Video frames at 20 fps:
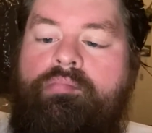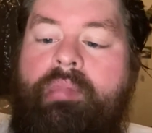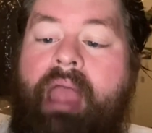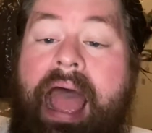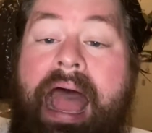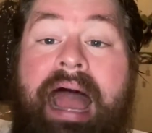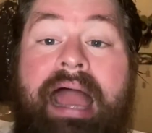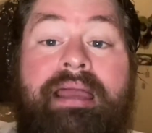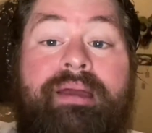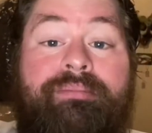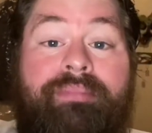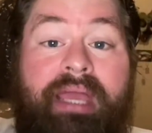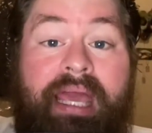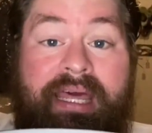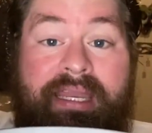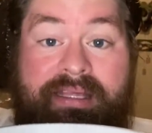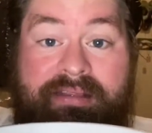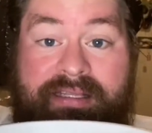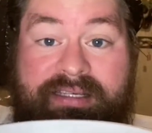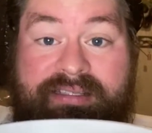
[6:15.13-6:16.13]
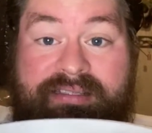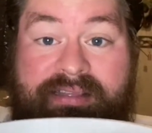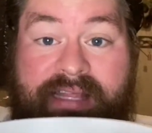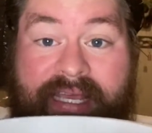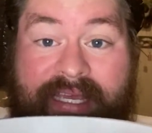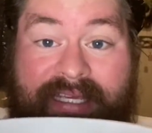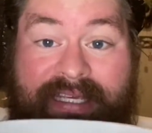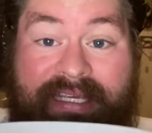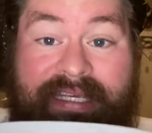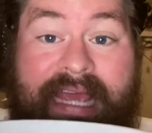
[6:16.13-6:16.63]
I am getting this
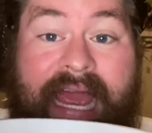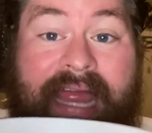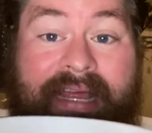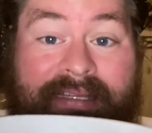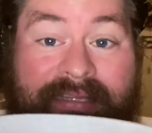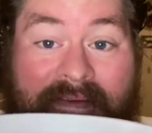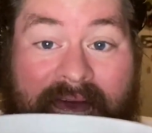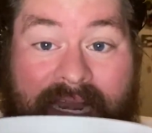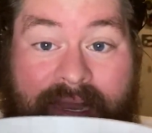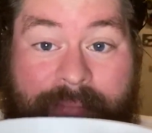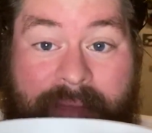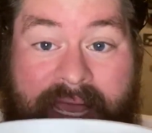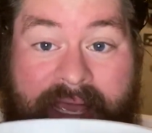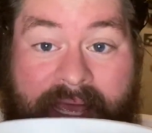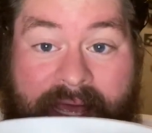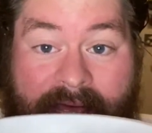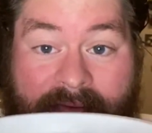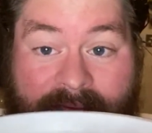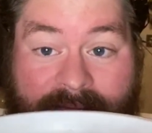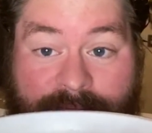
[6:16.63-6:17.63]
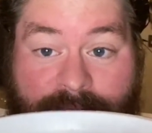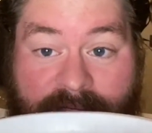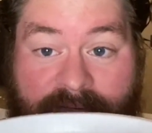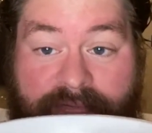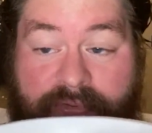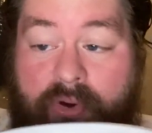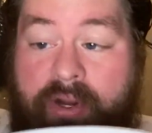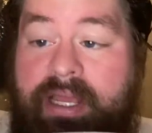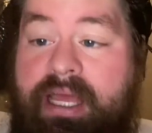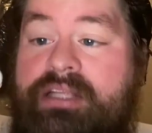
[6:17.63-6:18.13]
thing yanked out of my head
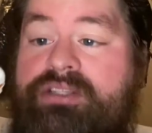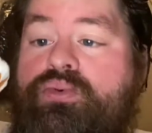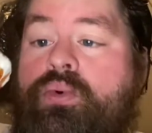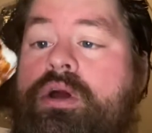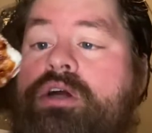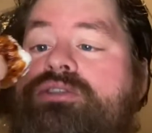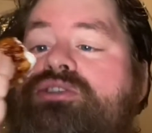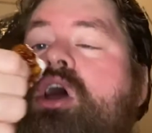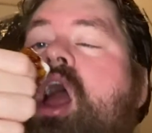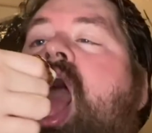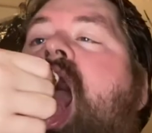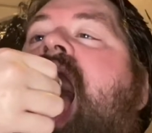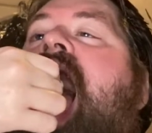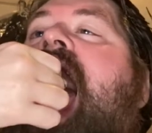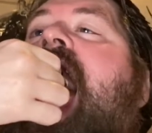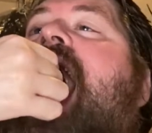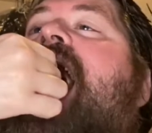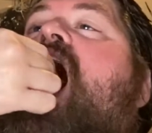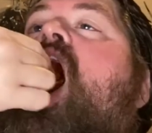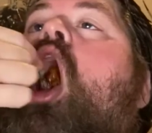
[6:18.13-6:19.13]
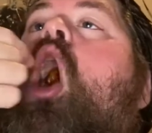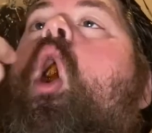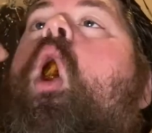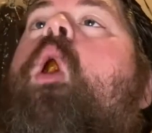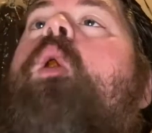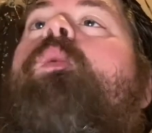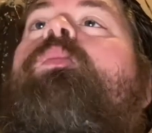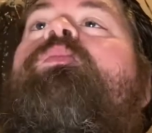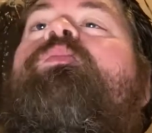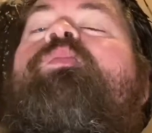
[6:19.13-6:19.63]
before it gets worse.
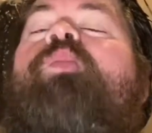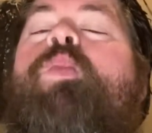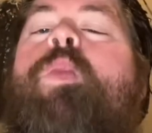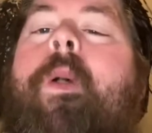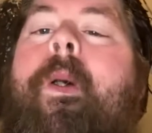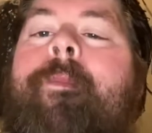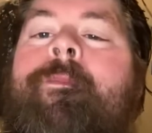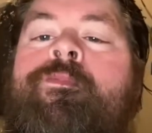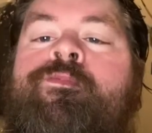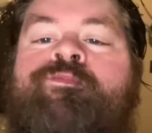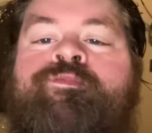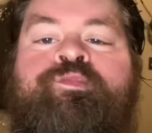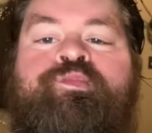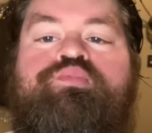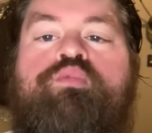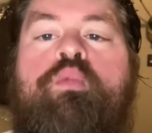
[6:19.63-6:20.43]
Mm.